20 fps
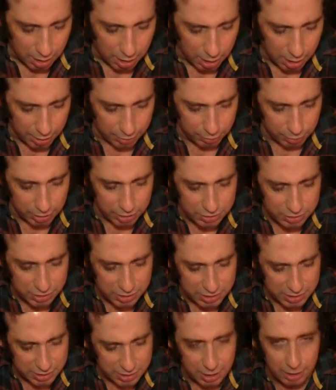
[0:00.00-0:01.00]
Uh, there is a
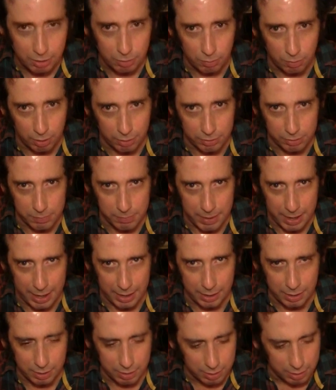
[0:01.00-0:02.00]
sticker on the
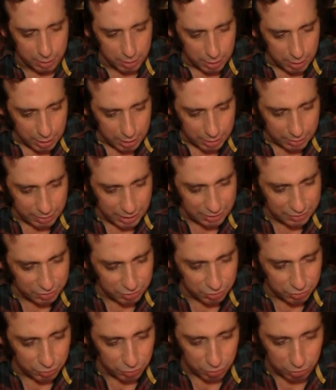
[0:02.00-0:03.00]
back, and that's
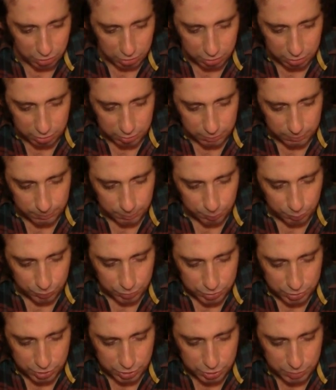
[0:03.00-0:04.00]
a little
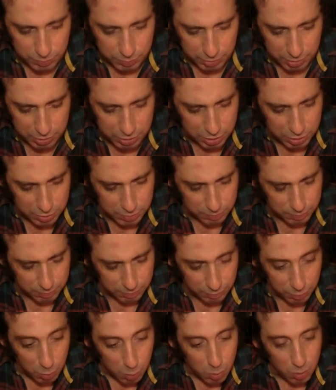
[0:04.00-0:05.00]
suspicious.
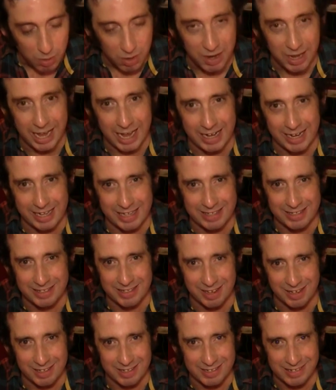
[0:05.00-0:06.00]
It
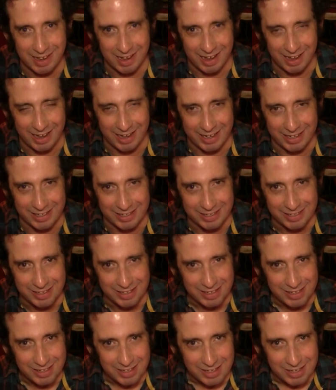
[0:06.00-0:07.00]
does hide
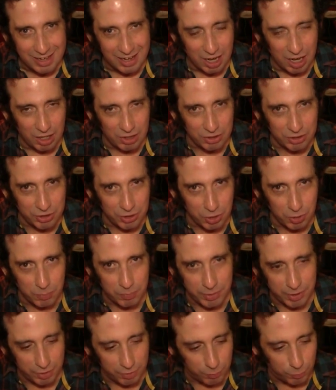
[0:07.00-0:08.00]
a little
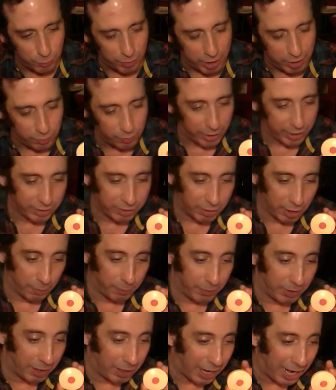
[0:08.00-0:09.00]
bit of red right there,
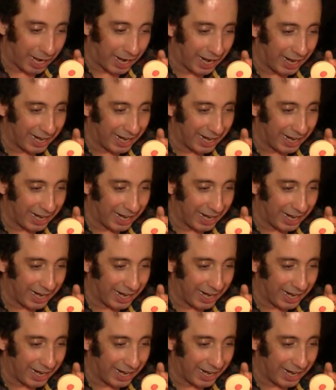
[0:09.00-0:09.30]
but